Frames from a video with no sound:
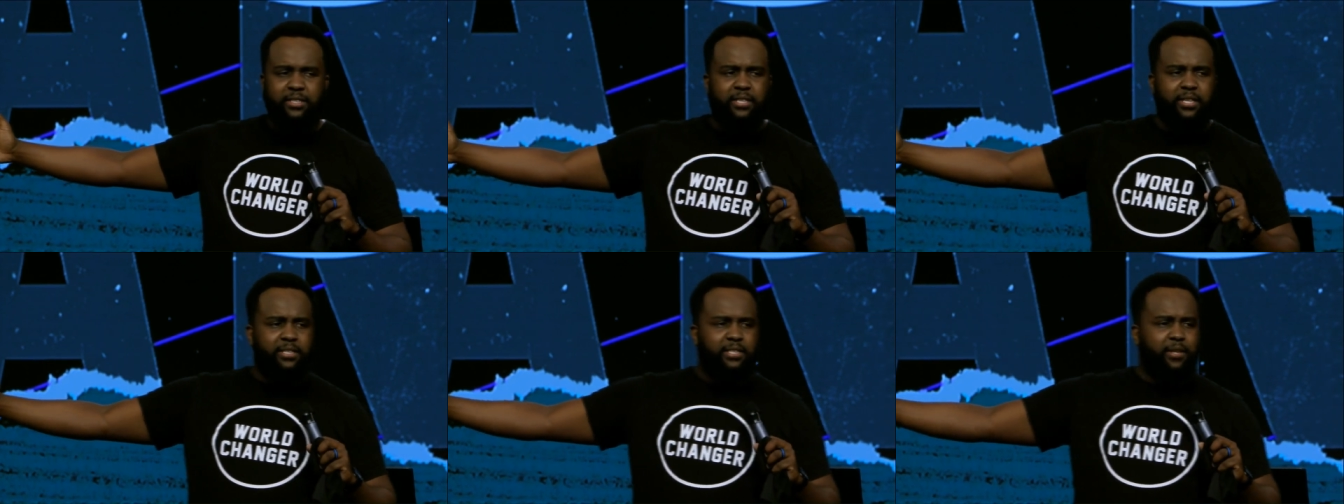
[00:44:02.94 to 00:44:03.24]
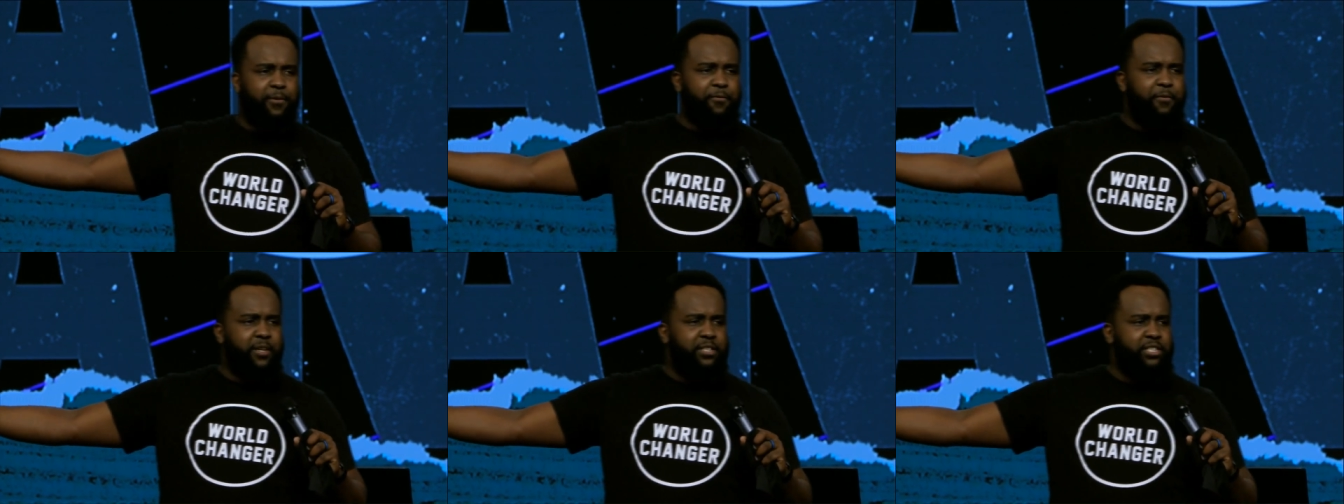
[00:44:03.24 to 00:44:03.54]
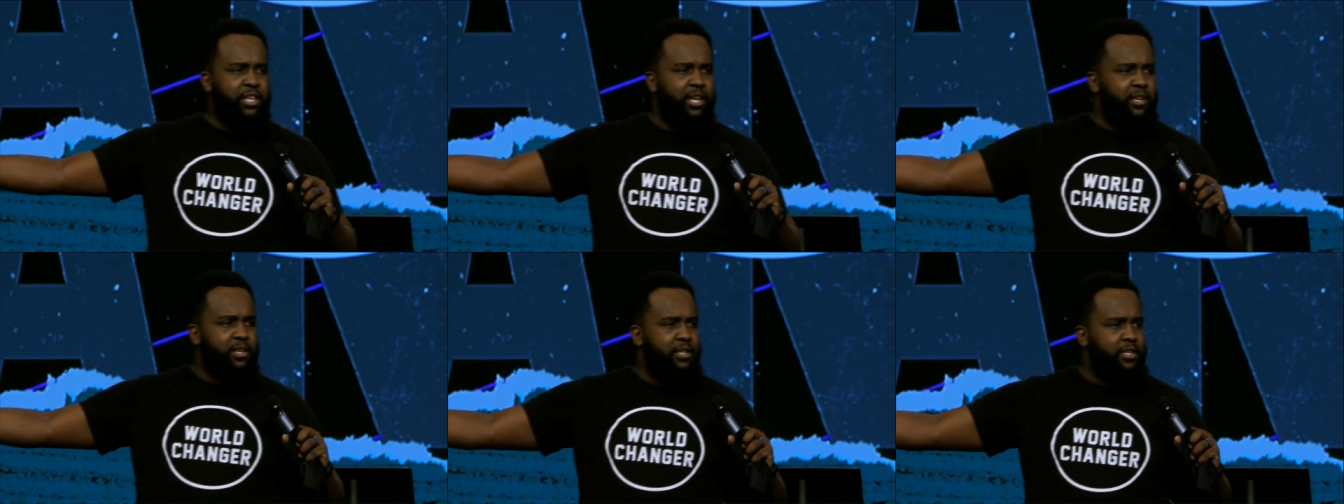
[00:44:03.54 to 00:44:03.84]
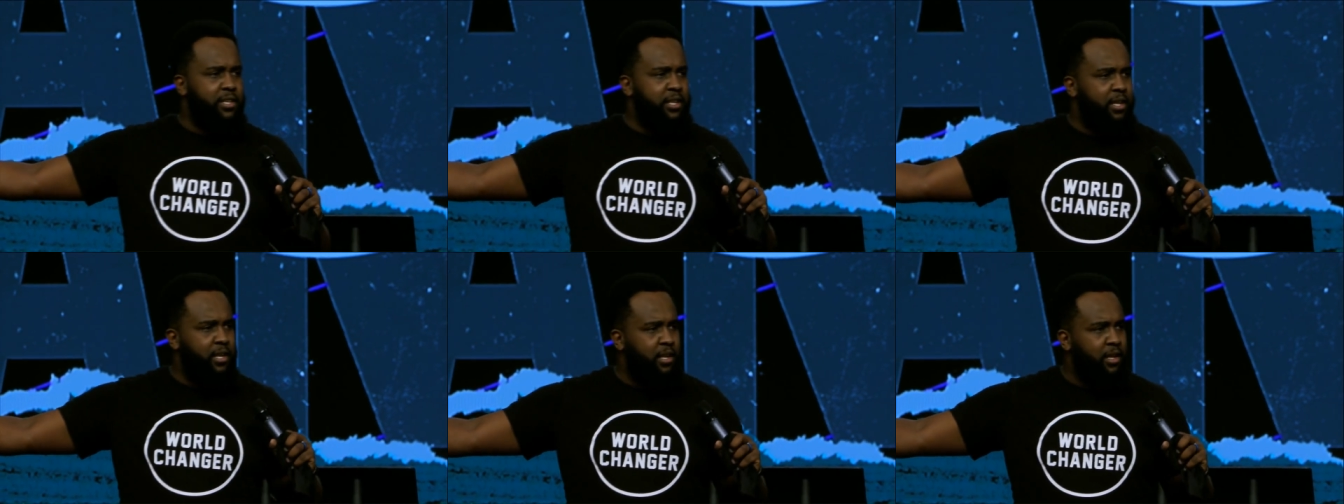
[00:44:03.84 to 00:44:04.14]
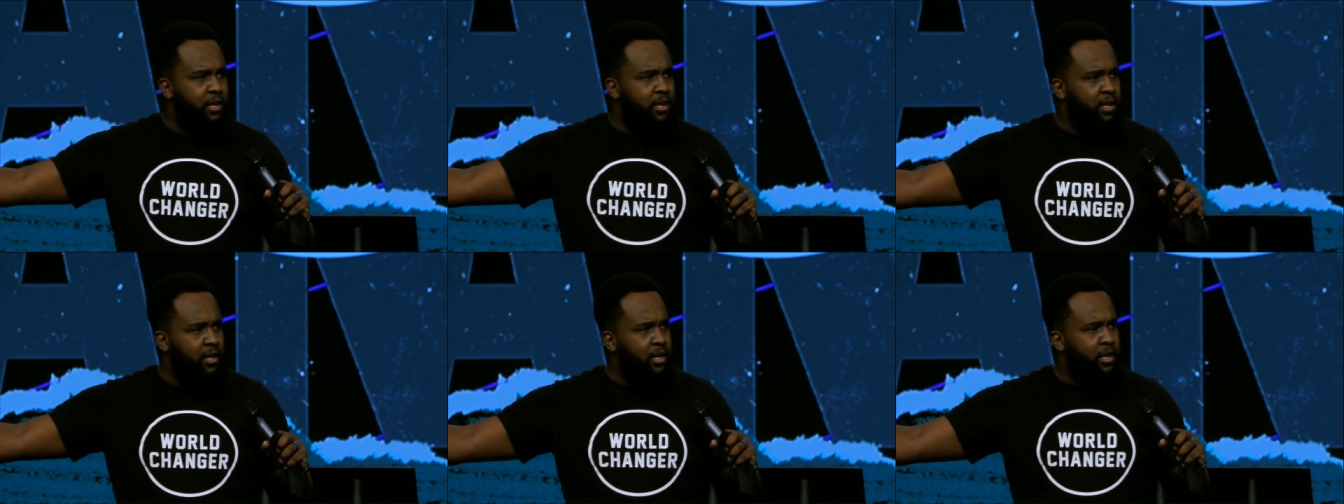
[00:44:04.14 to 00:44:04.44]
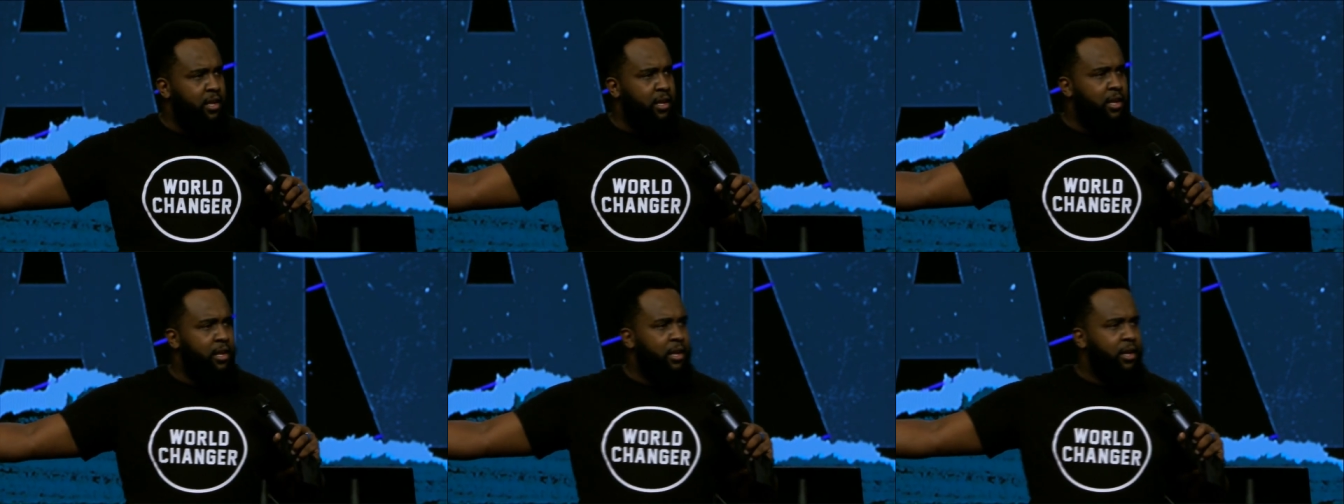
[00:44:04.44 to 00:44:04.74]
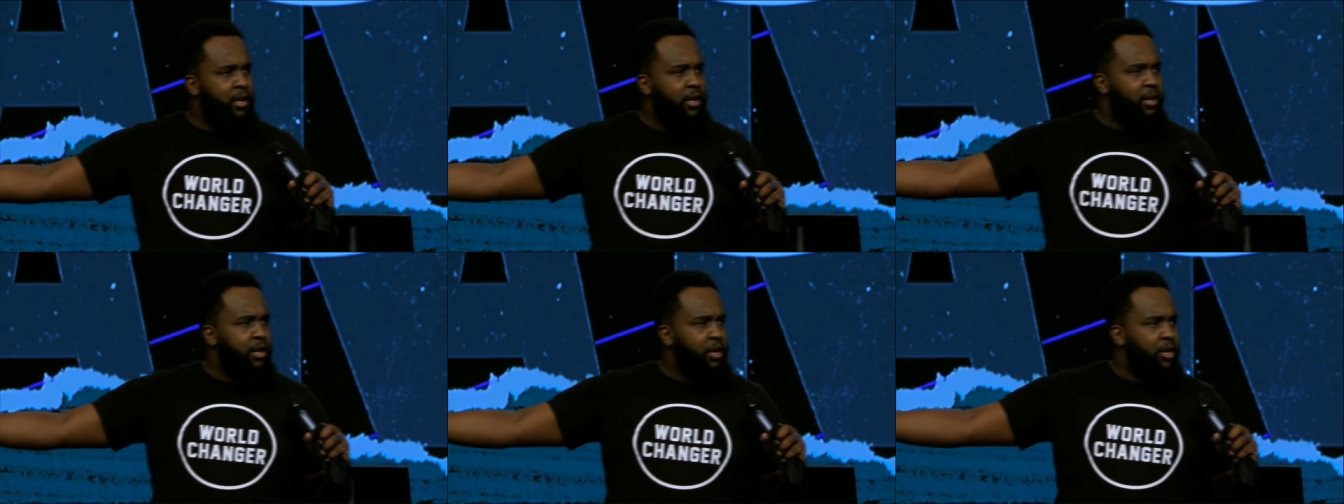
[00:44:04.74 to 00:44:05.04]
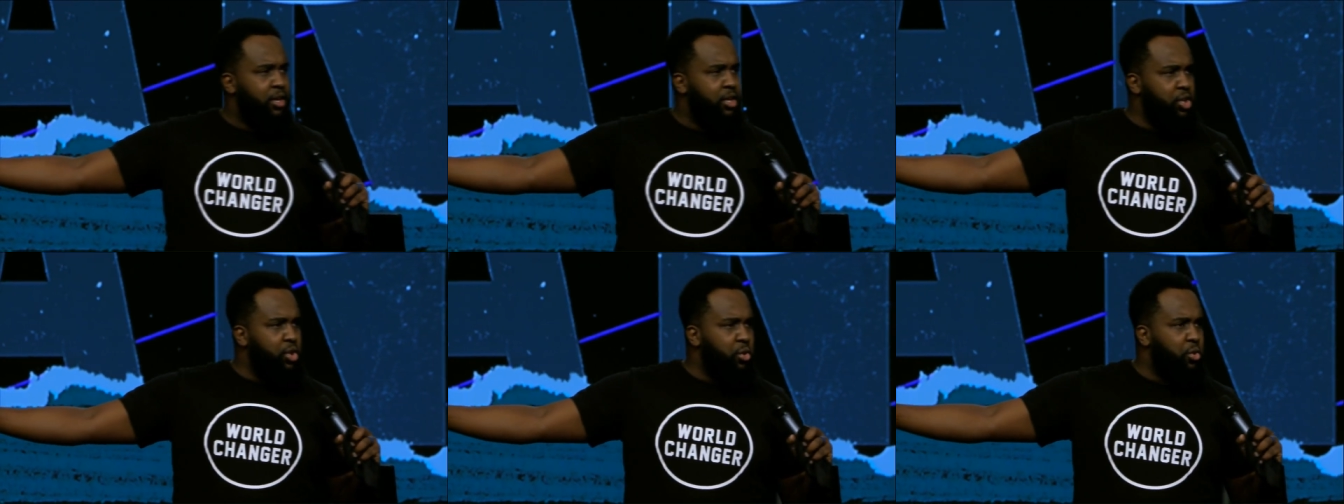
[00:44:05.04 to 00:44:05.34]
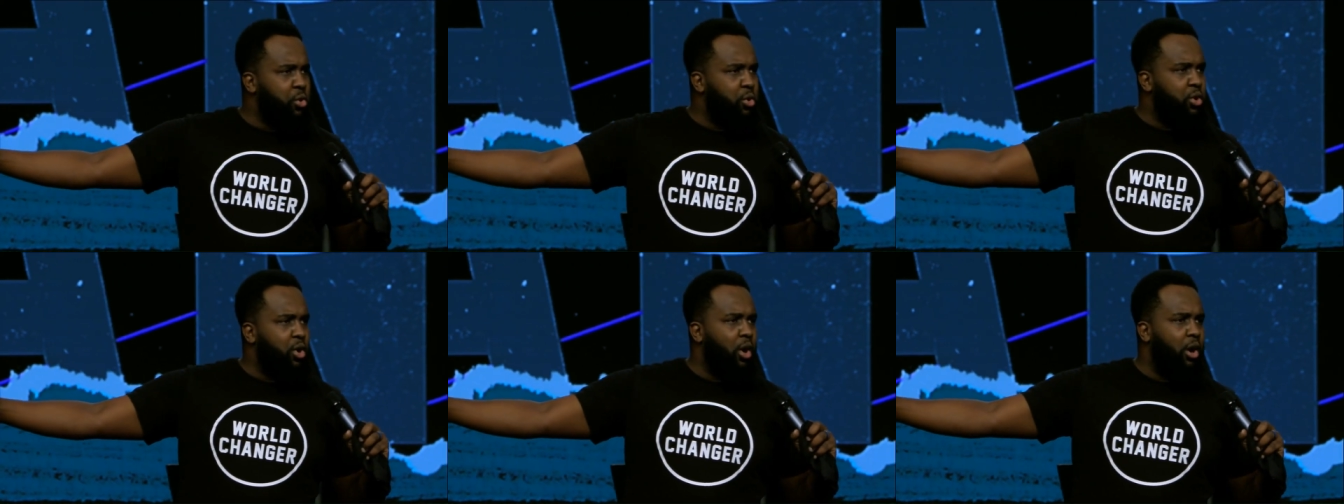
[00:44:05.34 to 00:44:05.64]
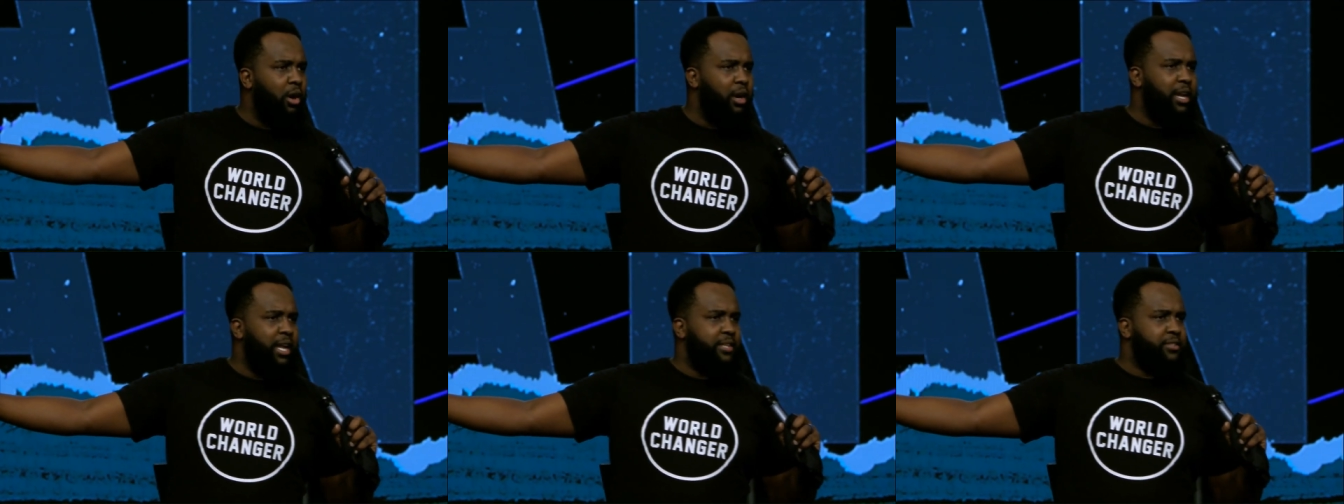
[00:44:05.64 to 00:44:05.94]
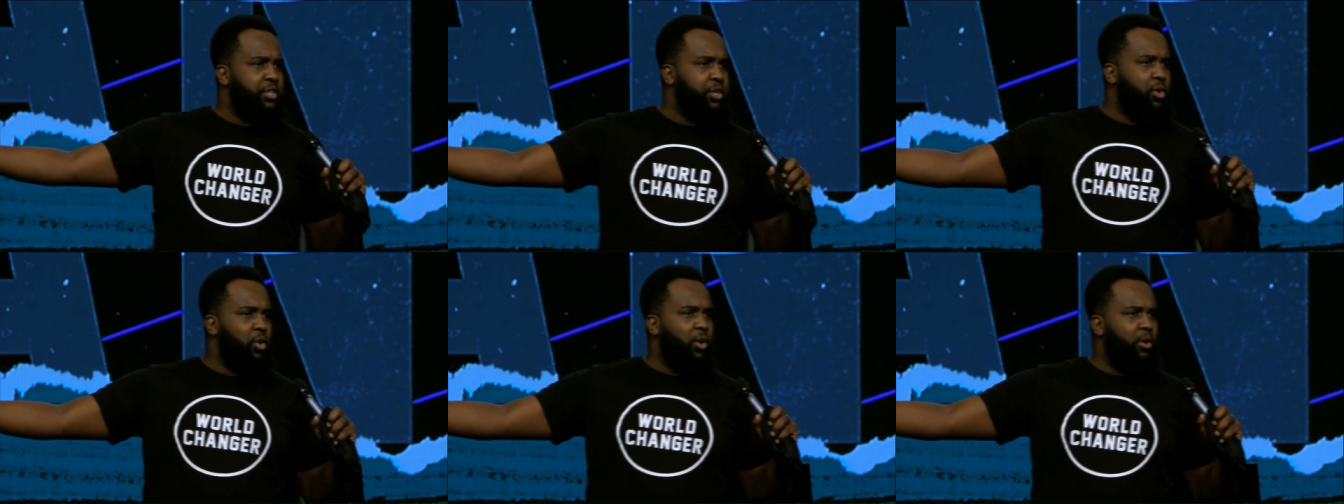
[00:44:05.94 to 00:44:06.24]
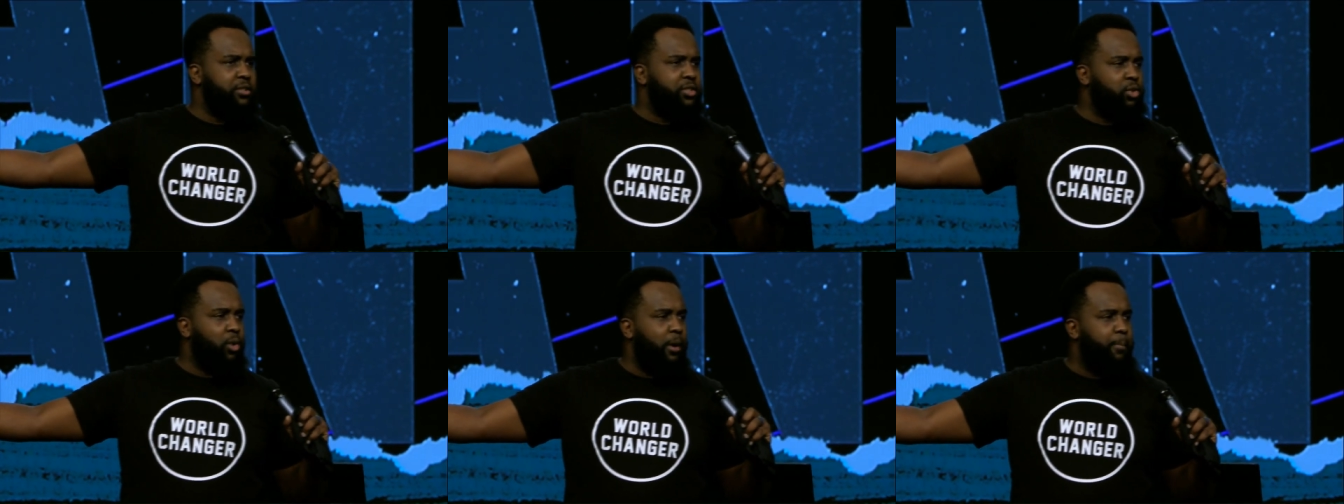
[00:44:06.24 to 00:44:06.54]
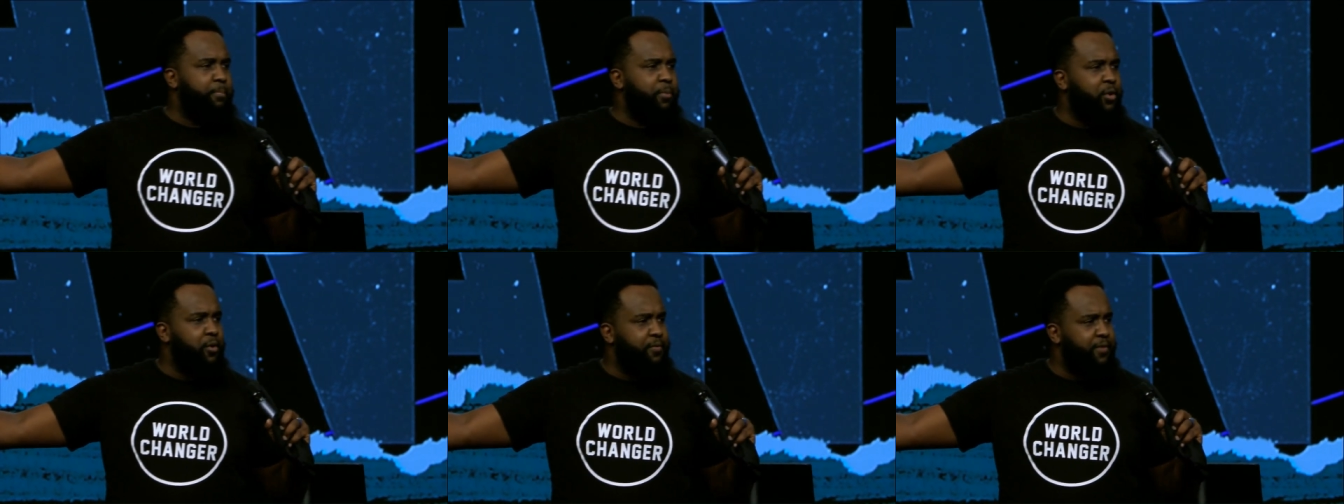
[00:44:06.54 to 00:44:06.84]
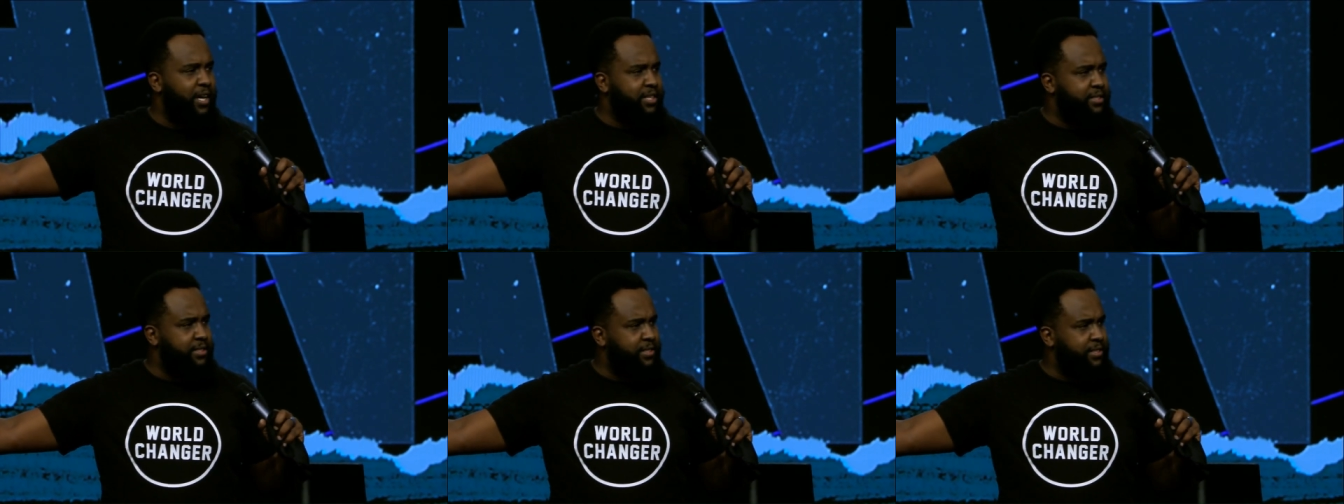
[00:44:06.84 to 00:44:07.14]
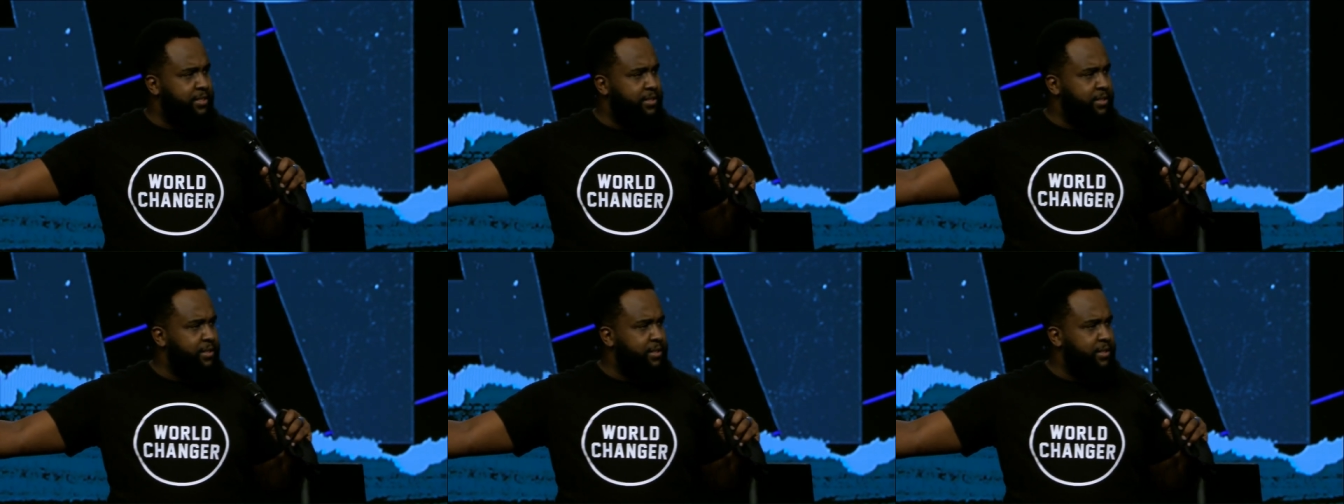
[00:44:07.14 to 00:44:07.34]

is sufficient. You who called us, you also approve us.